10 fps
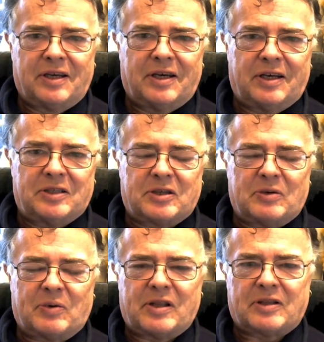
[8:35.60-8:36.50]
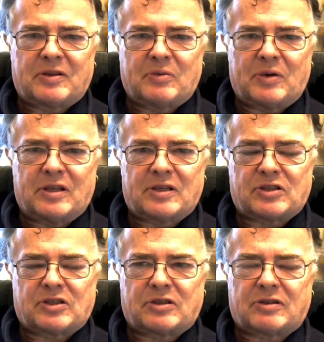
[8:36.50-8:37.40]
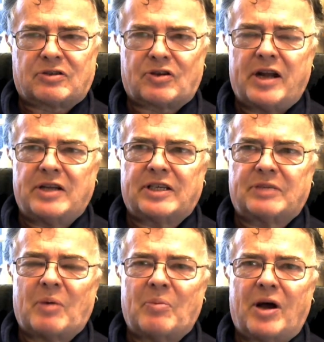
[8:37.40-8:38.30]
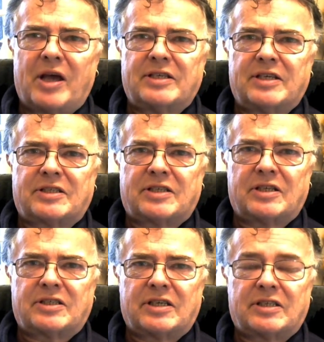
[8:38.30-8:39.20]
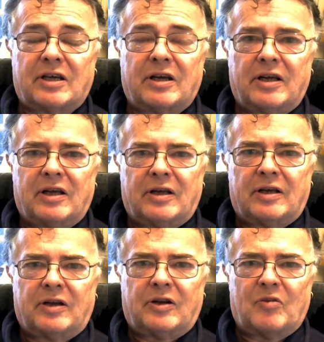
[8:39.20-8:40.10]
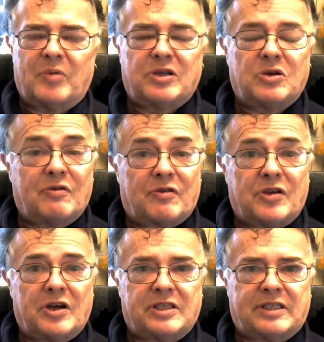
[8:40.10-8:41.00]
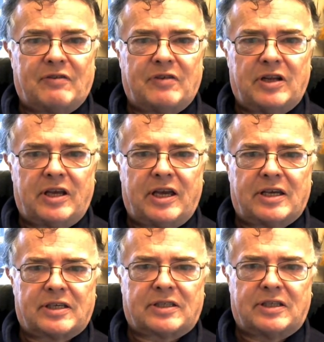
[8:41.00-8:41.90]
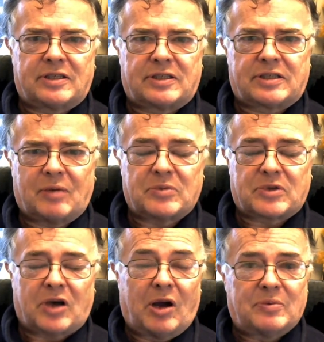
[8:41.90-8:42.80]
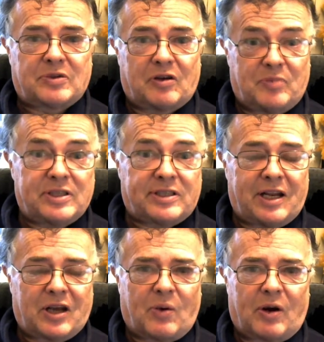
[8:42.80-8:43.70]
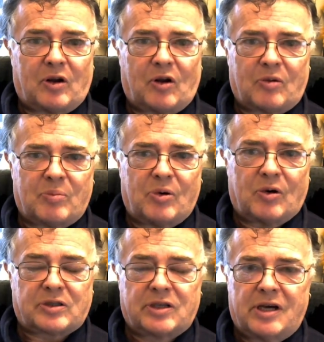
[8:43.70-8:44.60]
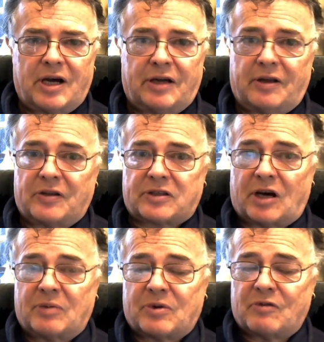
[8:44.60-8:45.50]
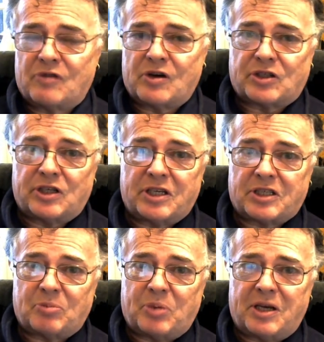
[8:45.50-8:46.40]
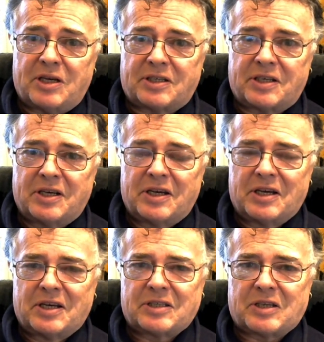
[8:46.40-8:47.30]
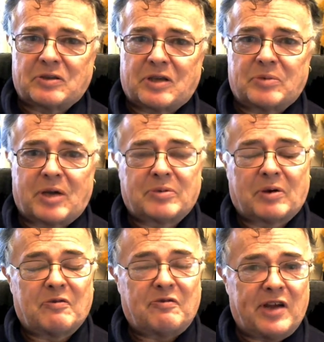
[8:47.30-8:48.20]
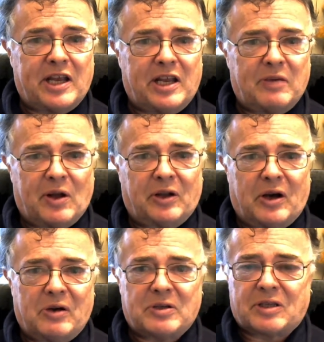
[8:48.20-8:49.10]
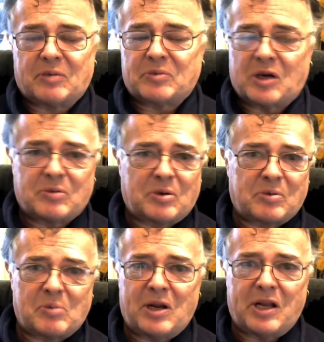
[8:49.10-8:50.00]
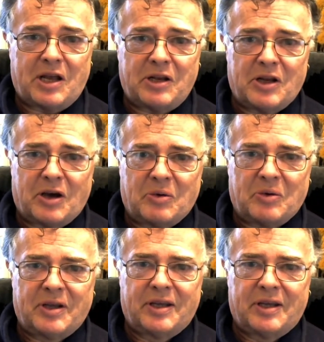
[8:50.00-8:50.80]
And one of the strange things about my existence is that, you know, I've been doing it for 37 years, and sometimes I've been selling quite a lot of books, and other times I've virtually disappeared. So sometimes I'm fairly well known, and sometimes I'm completely unknown.